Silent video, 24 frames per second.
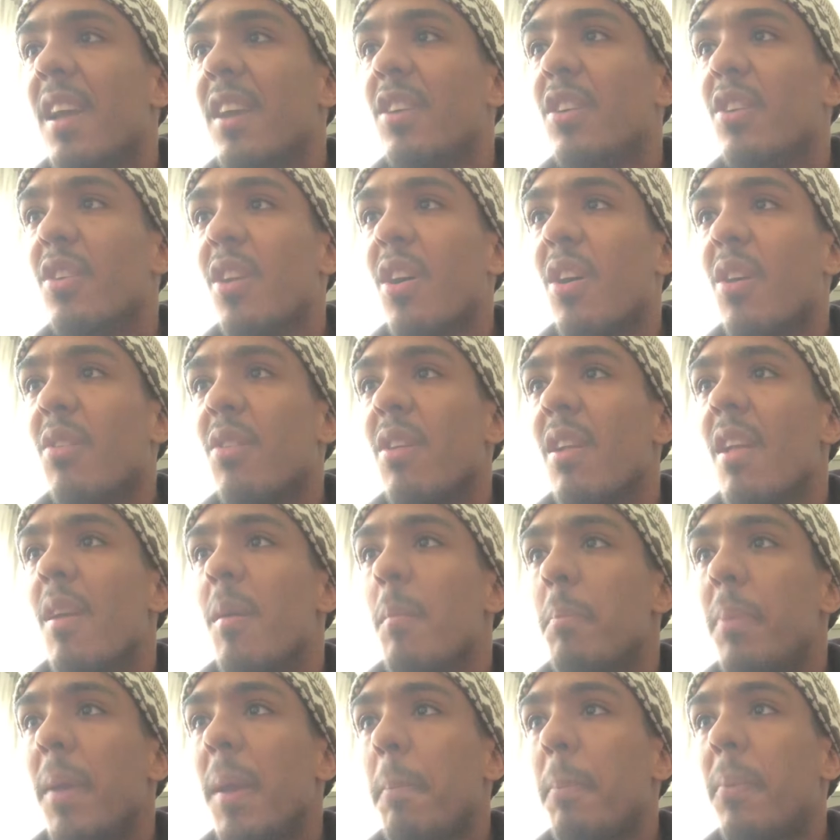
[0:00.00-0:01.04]
you know,
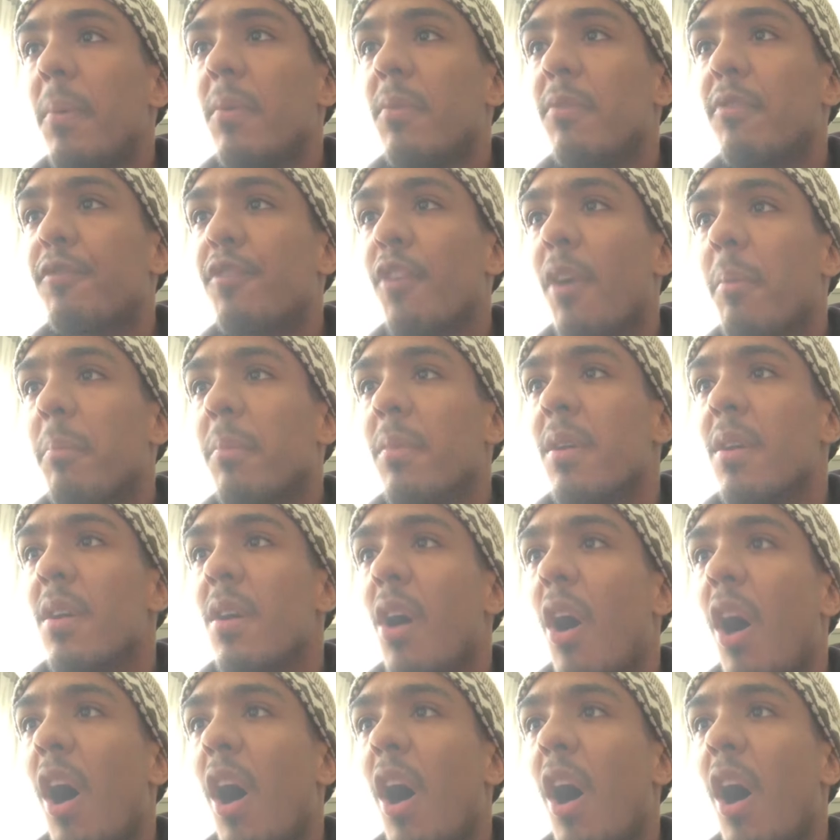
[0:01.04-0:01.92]
people from